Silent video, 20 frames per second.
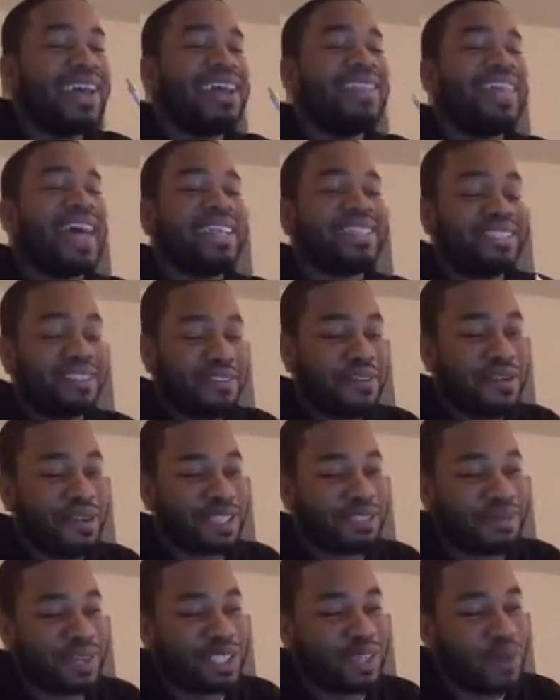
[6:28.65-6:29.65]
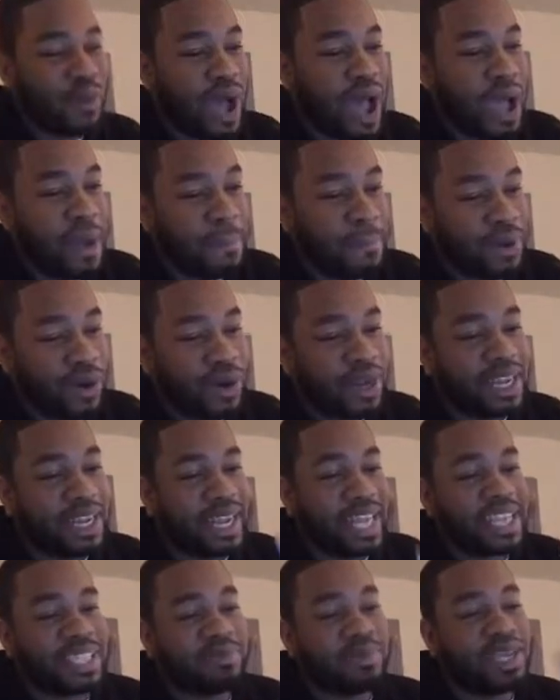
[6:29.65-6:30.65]
that's the first reason why I bought it
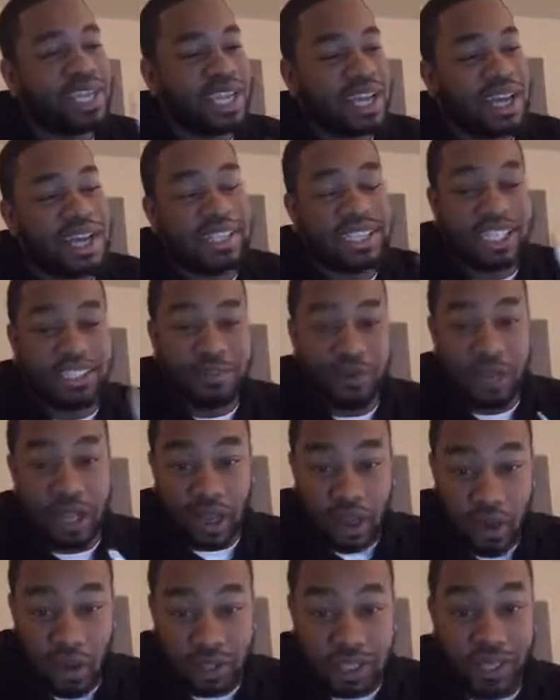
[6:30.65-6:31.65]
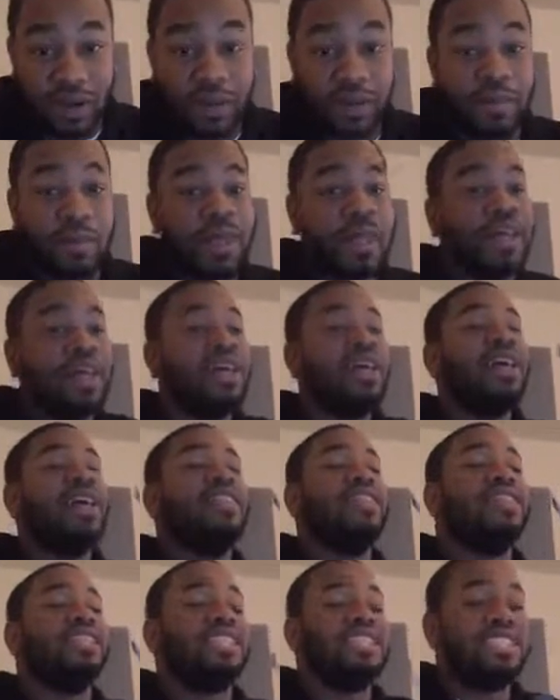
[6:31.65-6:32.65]
is because it's for the long term.
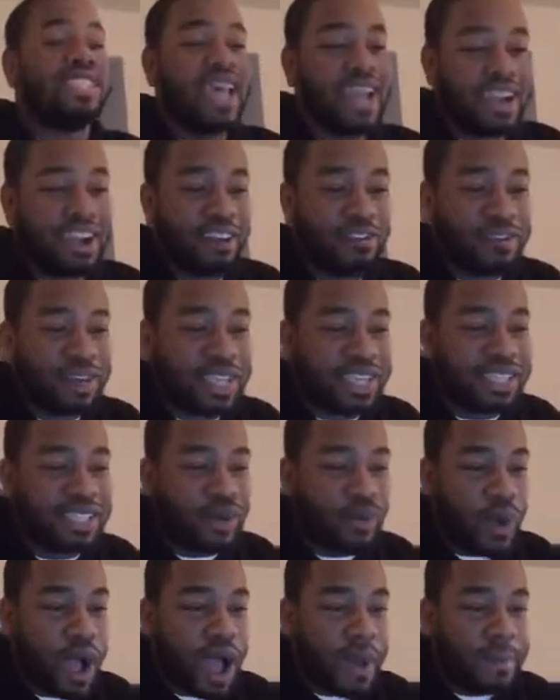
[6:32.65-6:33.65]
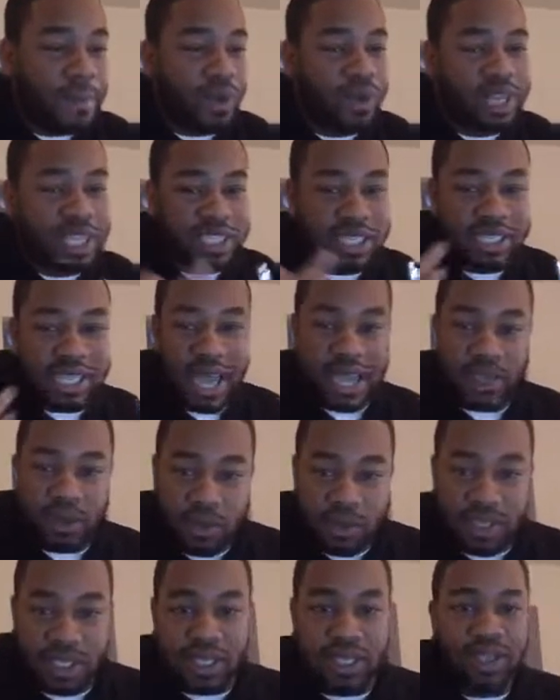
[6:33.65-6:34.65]
The second reason why I bought it is because I
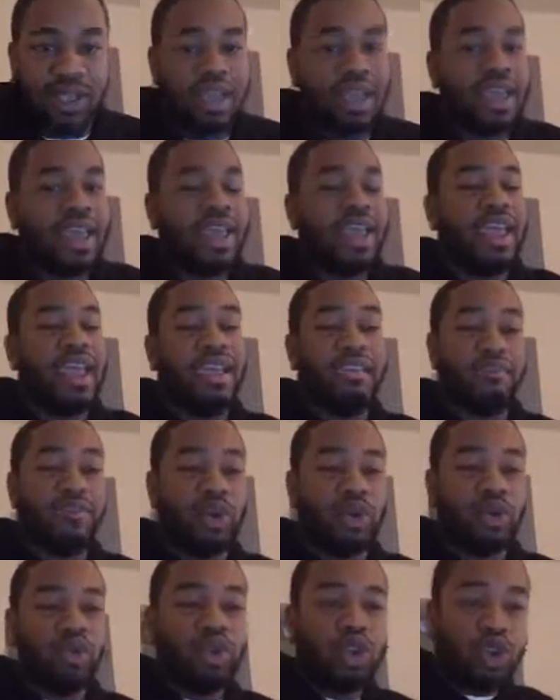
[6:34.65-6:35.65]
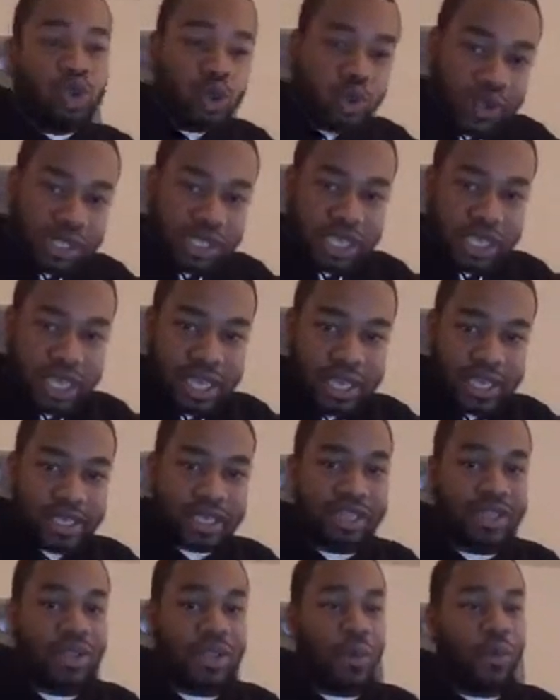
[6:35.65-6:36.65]
use it. If you use it,
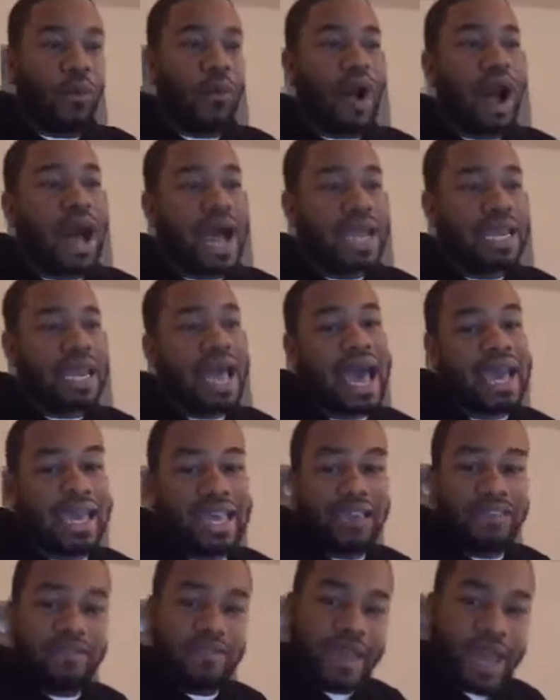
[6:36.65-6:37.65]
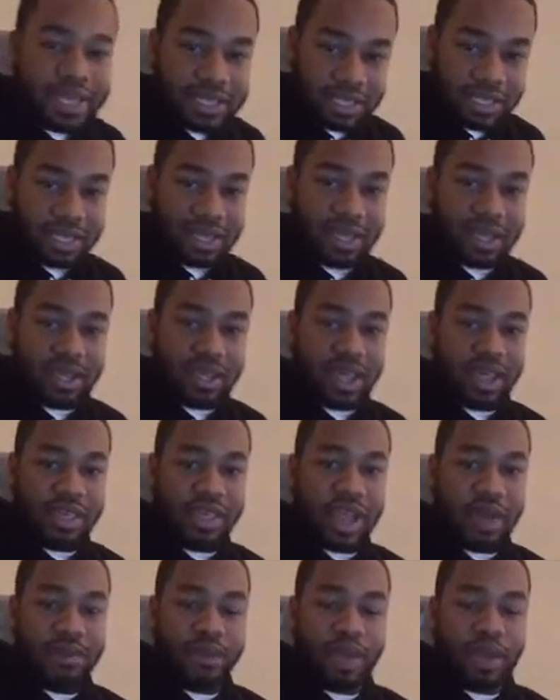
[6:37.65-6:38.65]
why not invest in it? I think
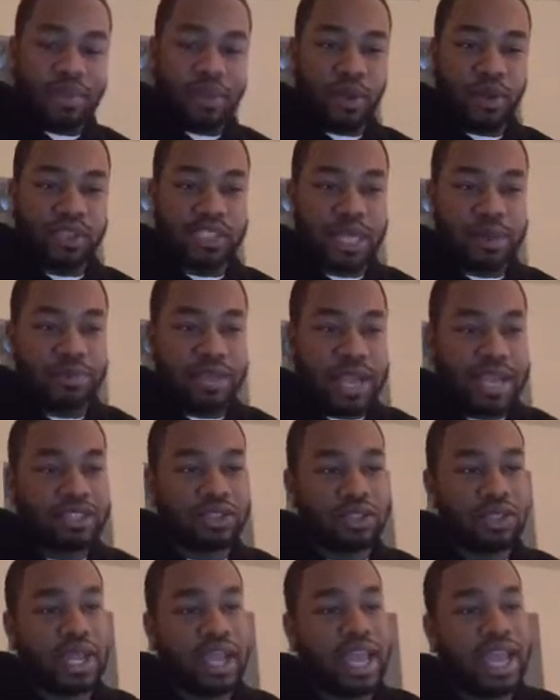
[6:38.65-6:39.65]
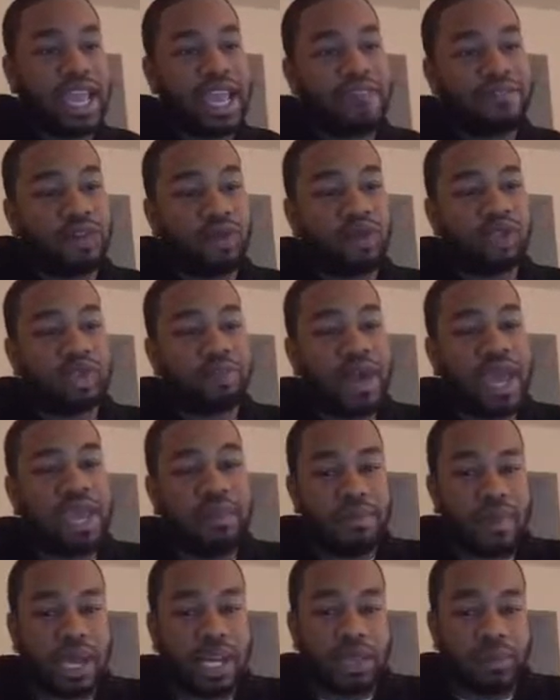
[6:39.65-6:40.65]
I put a post up yesterday. If you spend
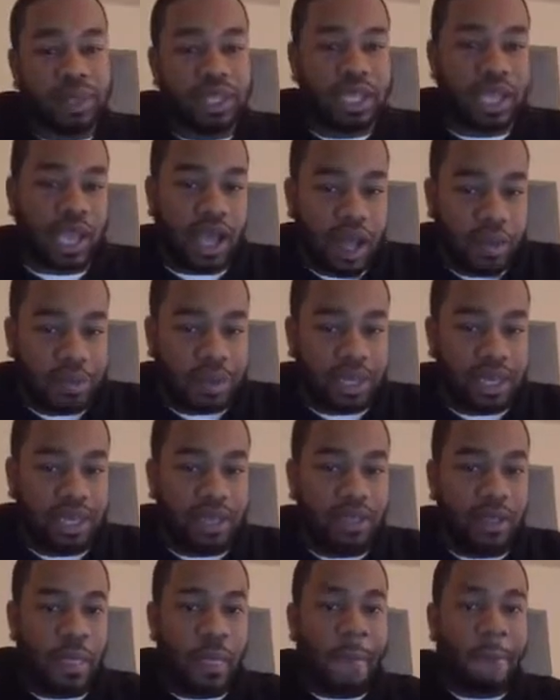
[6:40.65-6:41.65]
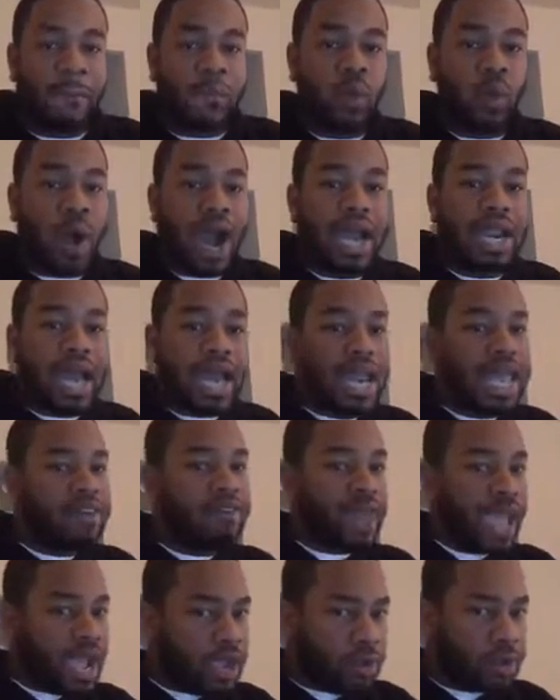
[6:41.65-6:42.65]
money with the company, why not have
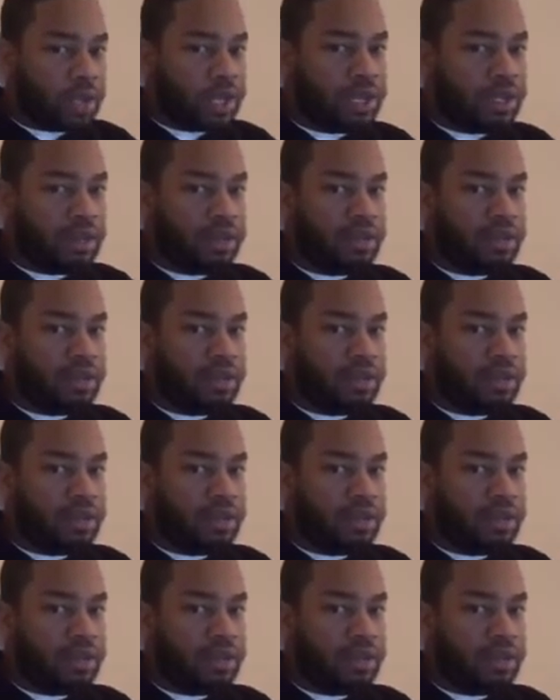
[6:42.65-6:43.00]
equity?